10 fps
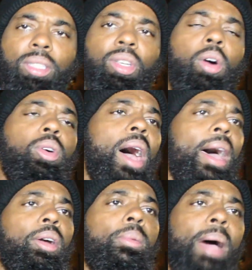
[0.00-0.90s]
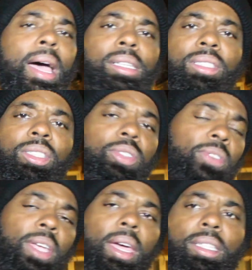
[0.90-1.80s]
So I don't mind
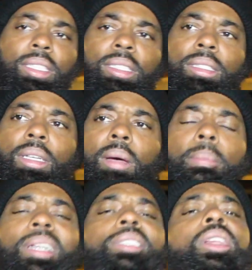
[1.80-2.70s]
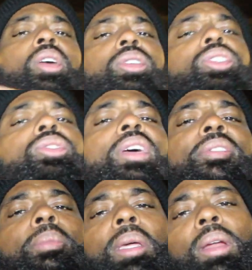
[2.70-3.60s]
gentrification, but as long as you giving me